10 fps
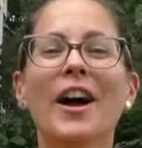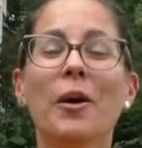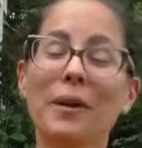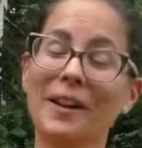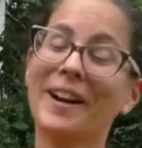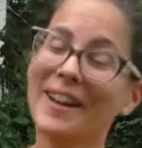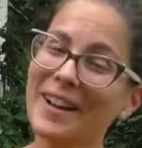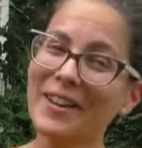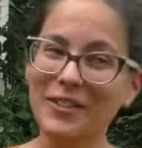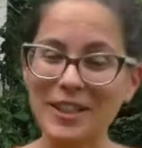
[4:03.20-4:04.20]
Well,
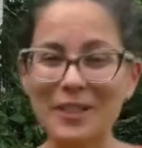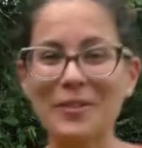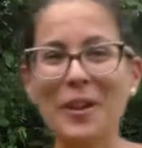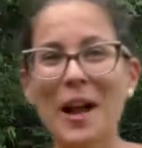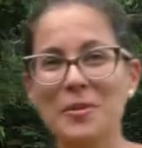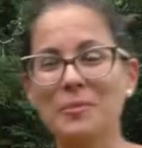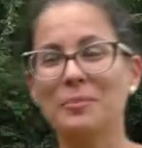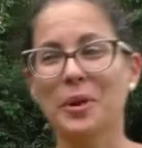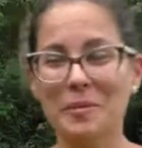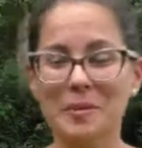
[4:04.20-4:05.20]
first of all, I would
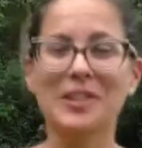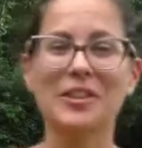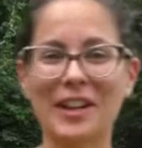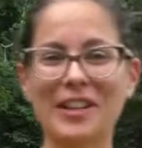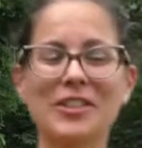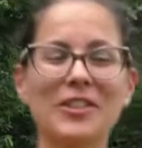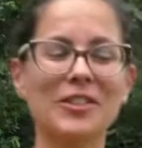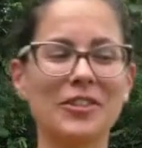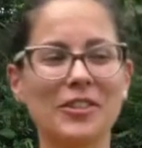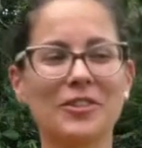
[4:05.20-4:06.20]
probably try
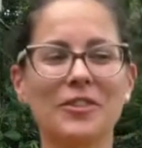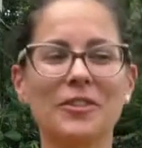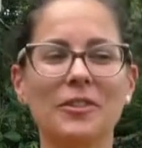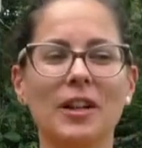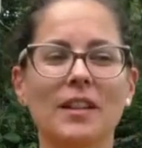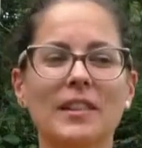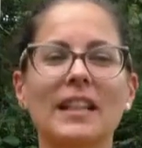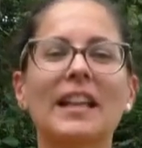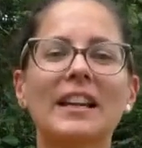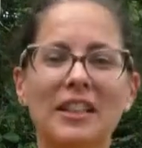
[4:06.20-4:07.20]
to
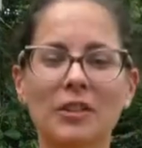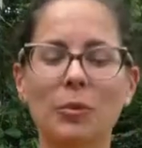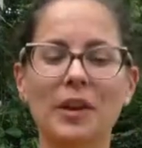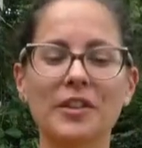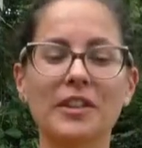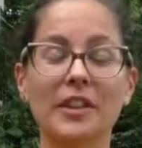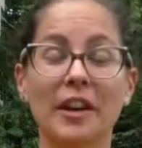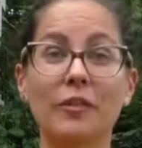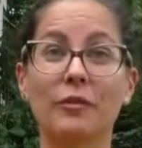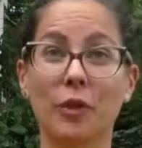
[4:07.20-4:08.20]
select the ones that
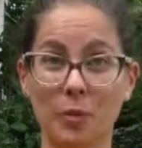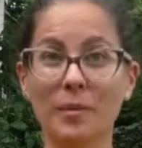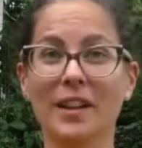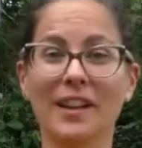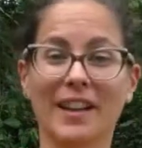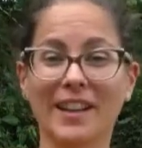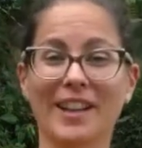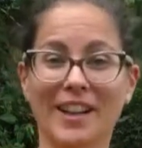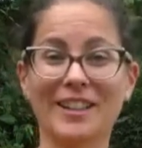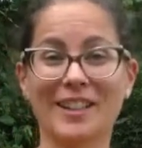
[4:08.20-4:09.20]
are from
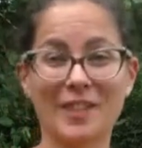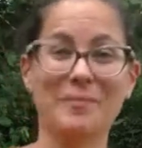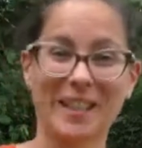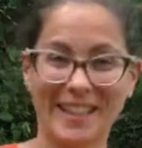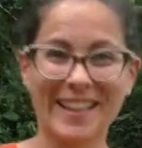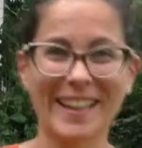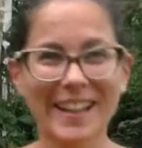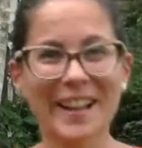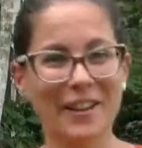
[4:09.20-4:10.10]
Richard and Michi.